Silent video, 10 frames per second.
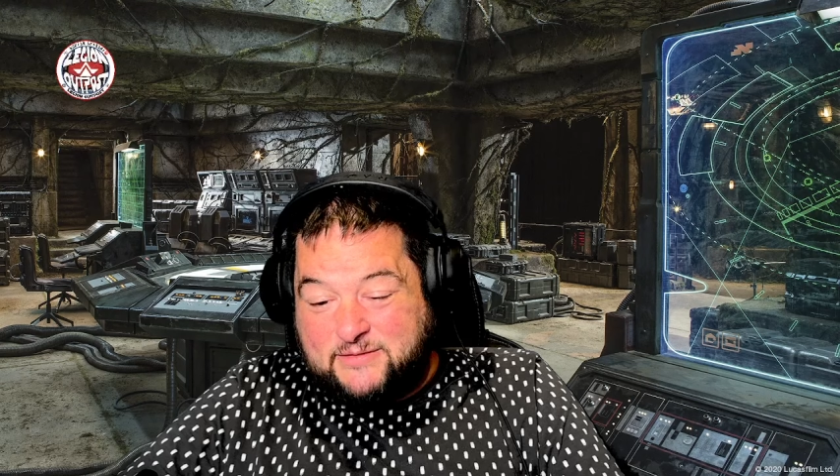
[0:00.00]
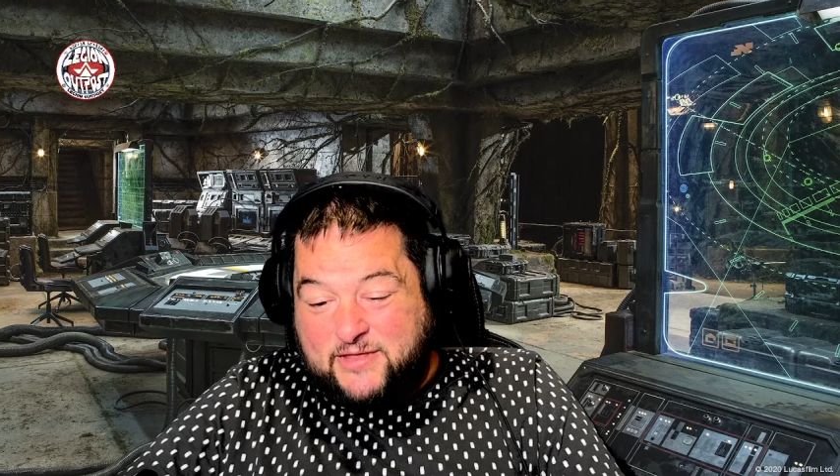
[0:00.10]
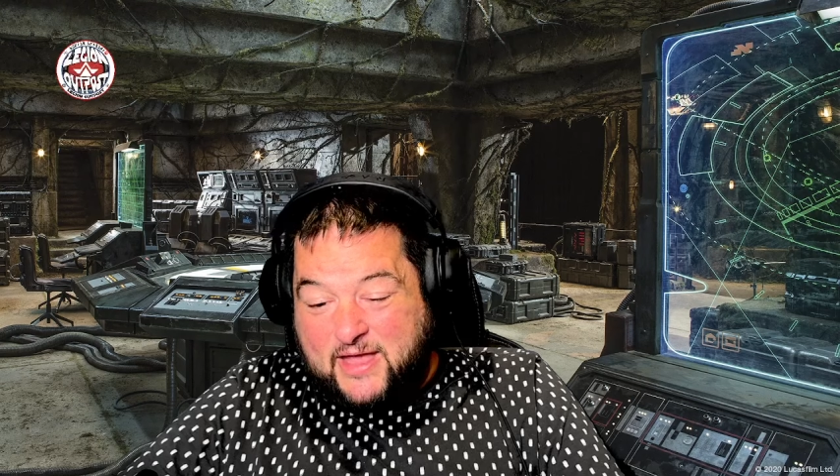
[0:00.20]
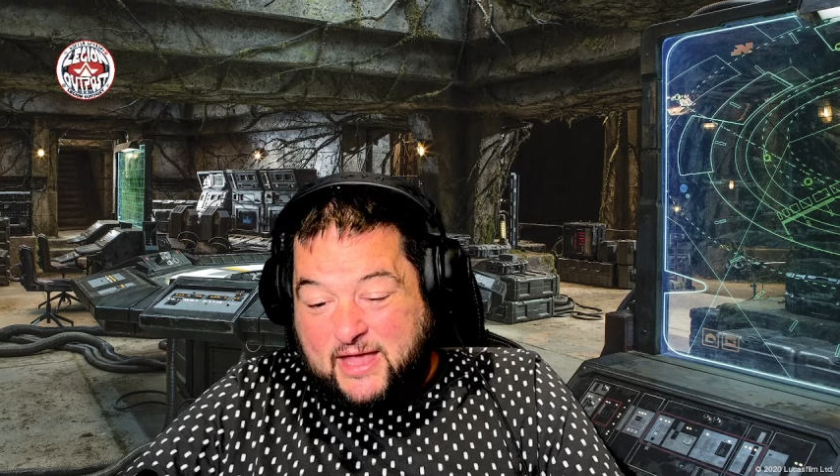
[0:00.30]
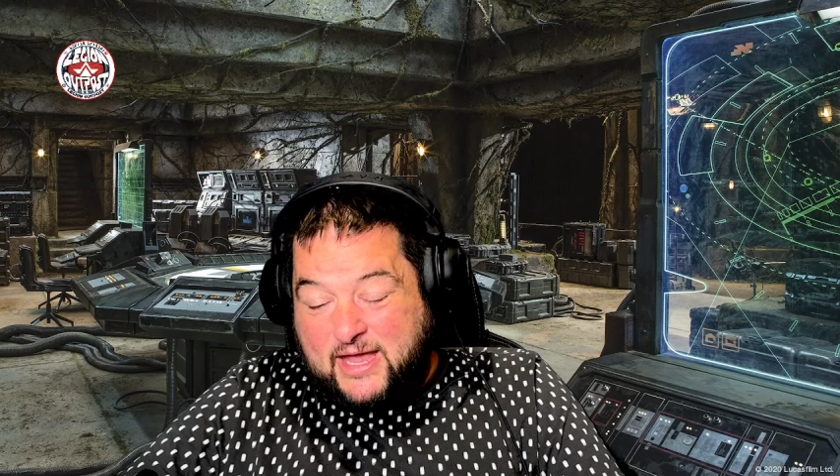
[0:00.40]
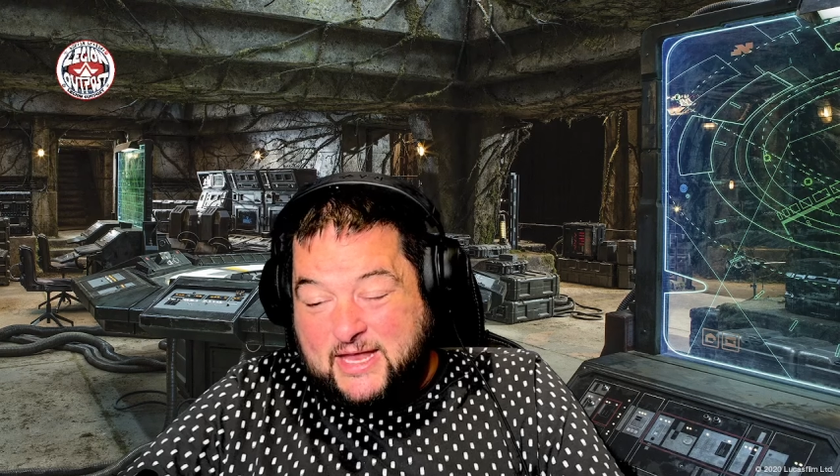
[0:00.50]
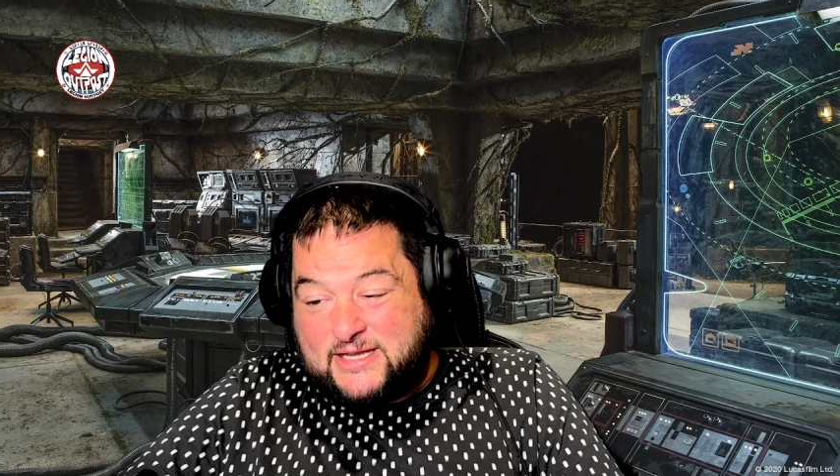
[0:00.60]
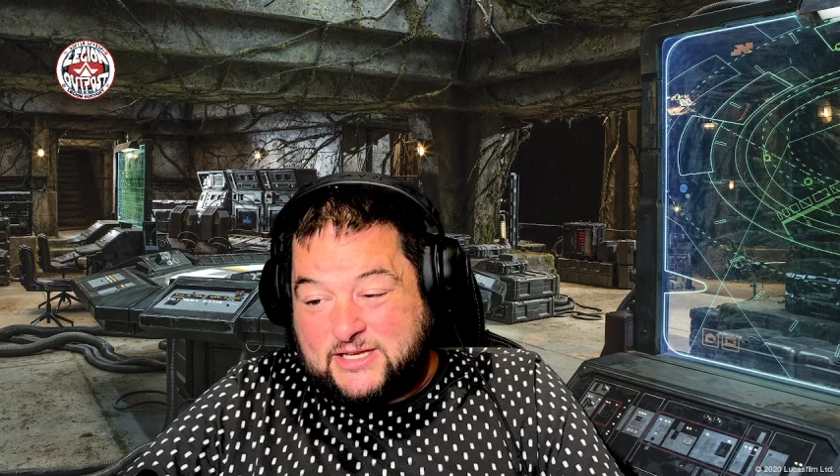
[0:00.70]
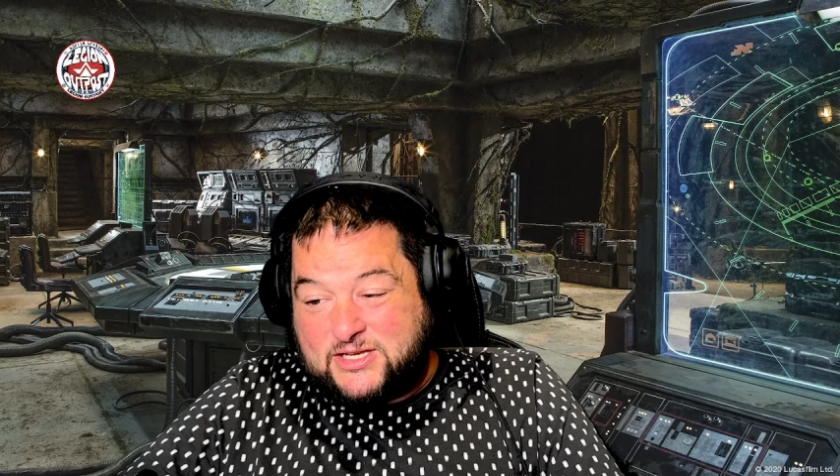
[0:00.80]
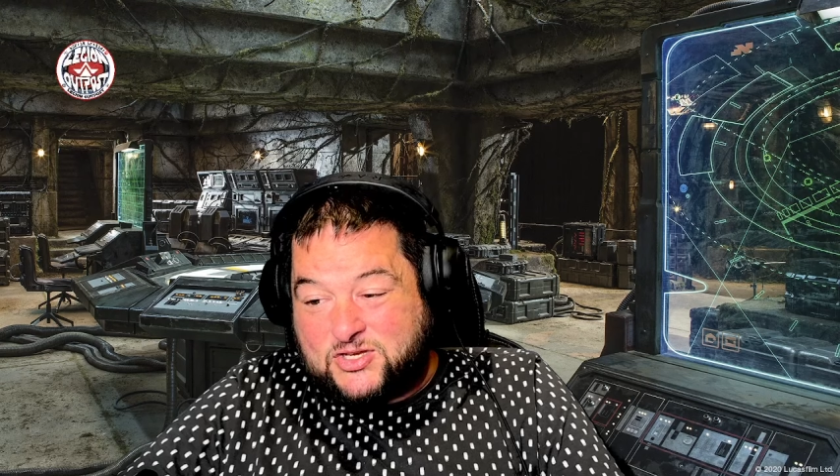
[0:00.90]
thing,
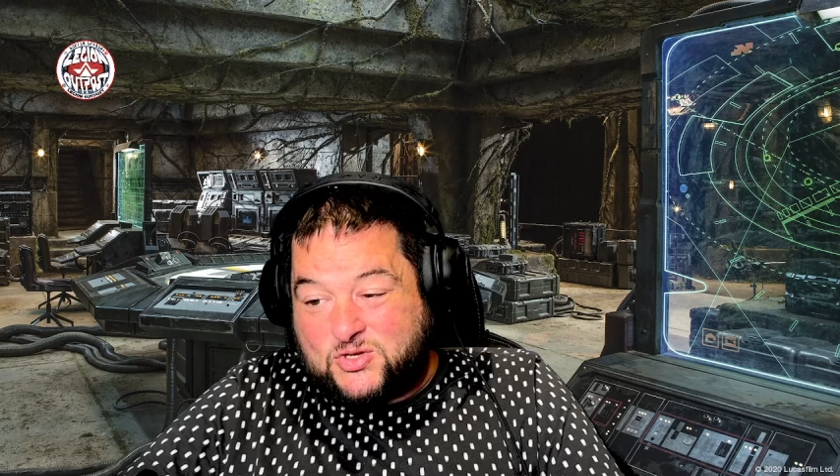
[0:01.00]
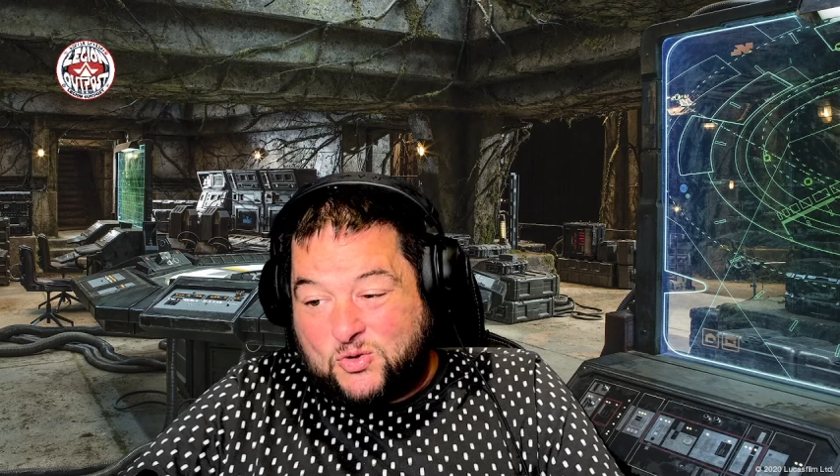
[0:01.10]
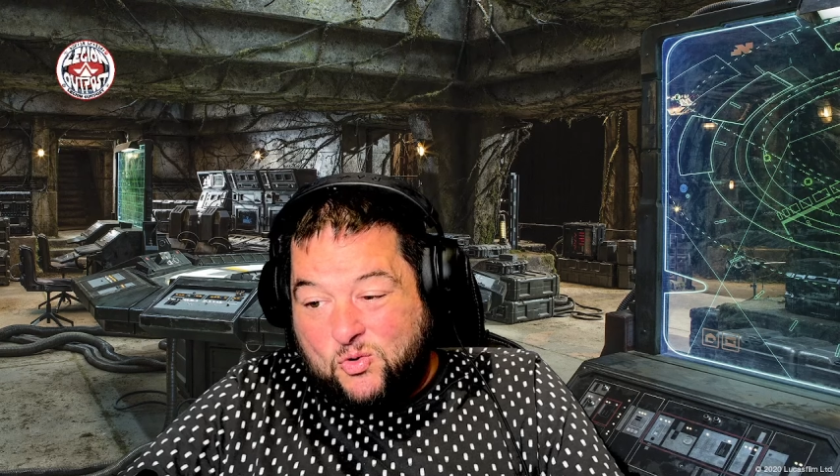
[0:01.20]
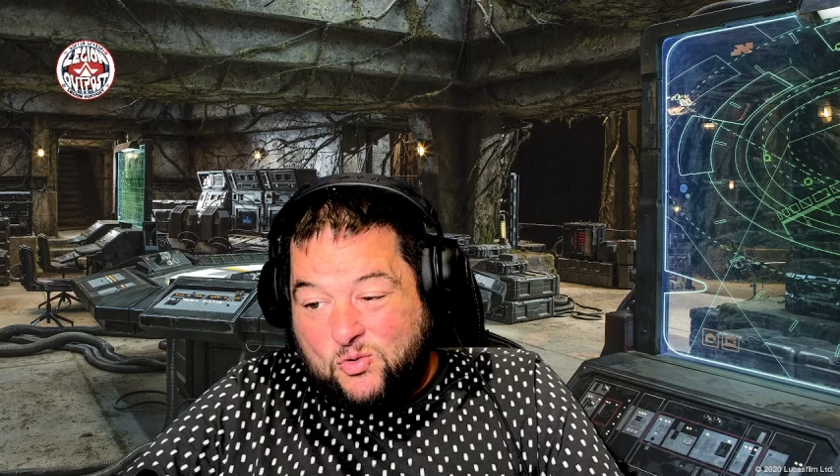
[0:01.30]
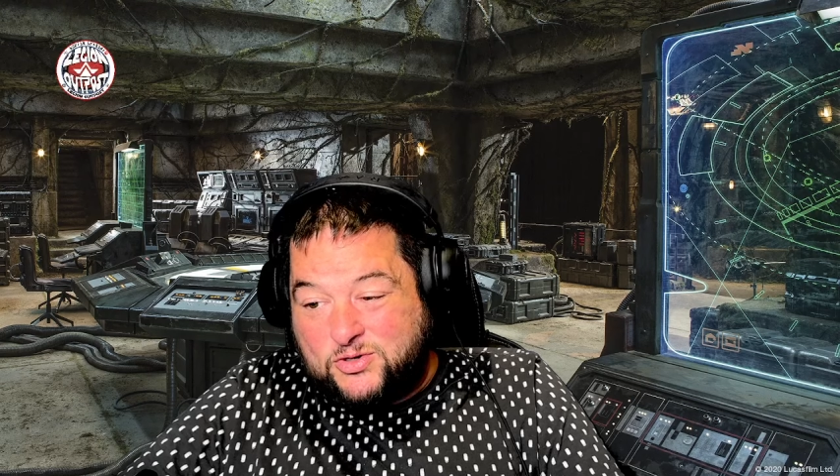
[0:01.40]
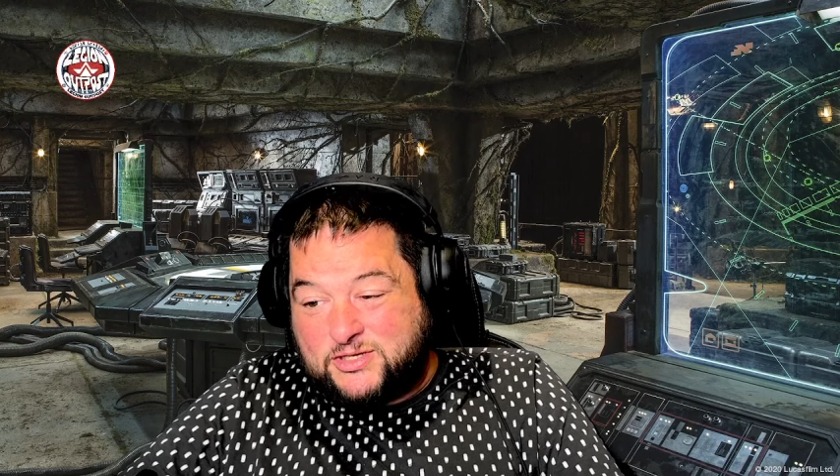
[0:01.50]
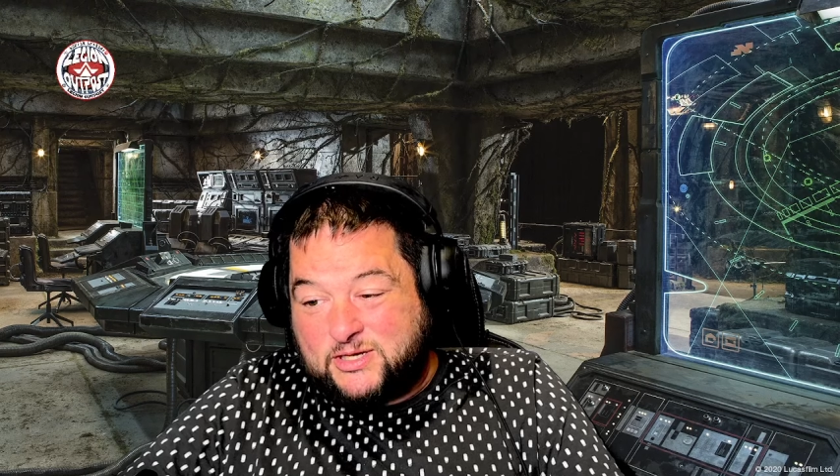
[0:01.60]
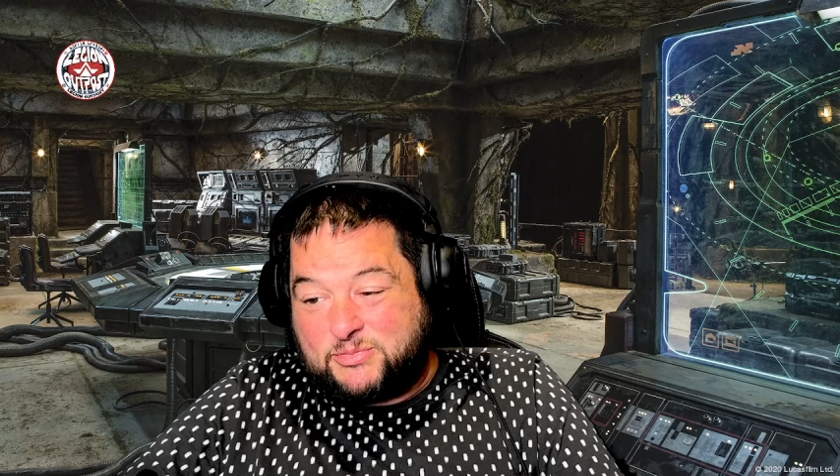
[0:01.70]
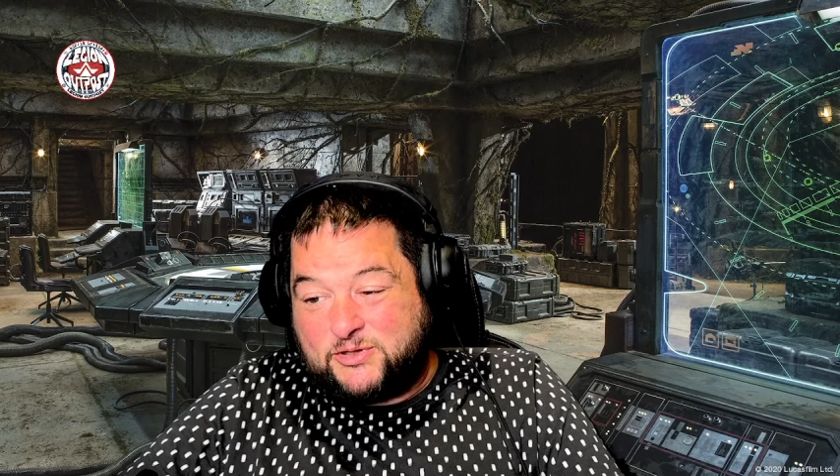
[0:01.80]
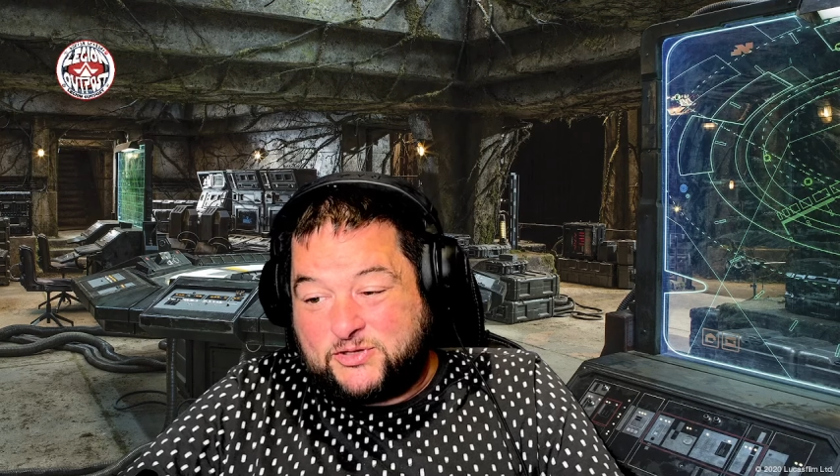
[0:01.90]
it's so
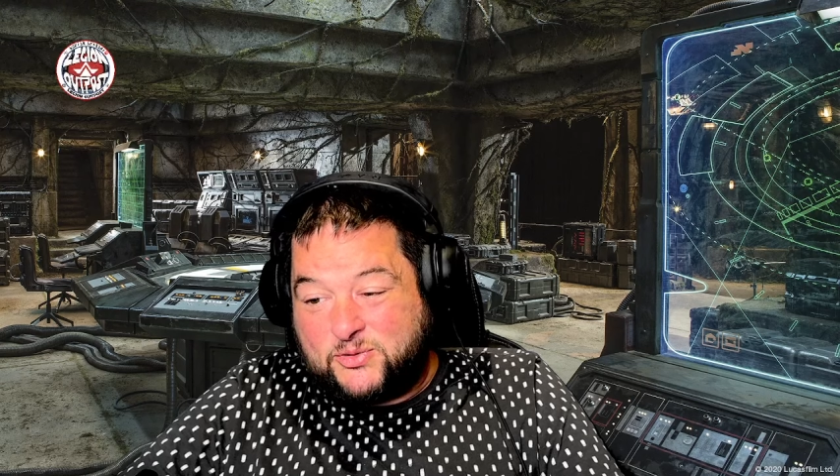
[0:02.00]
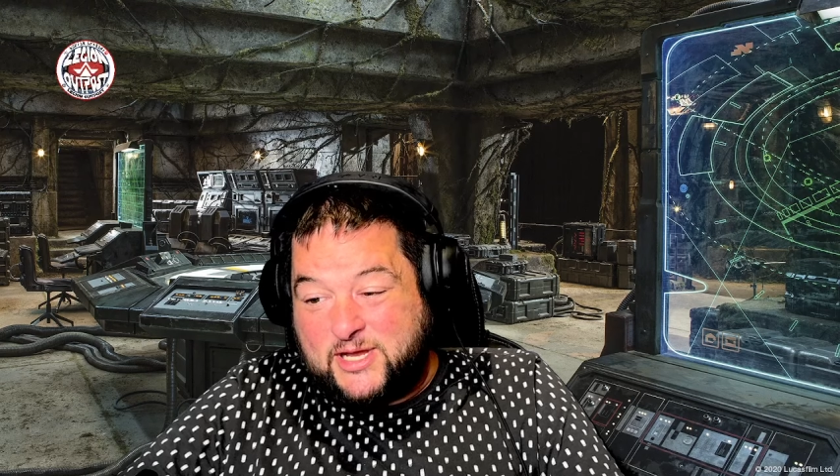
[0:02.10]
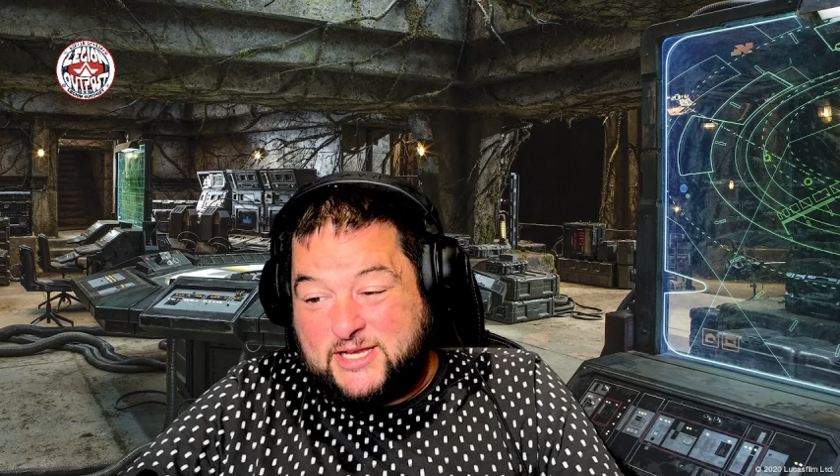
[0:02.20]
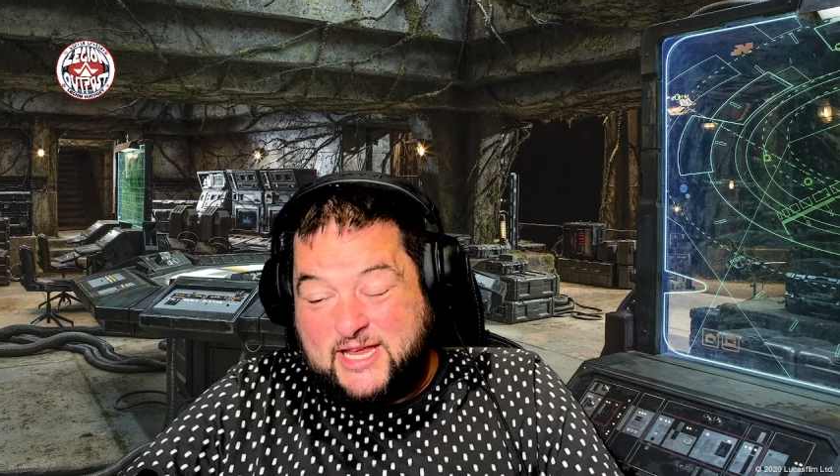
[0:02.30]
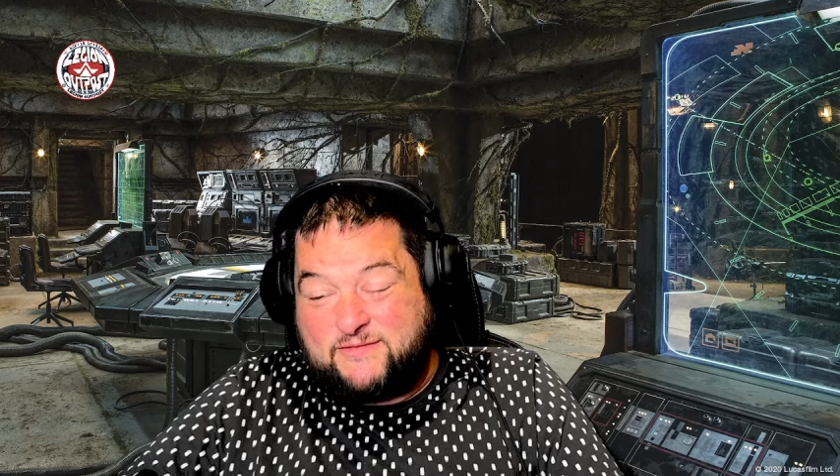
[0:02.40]
simple and so easy,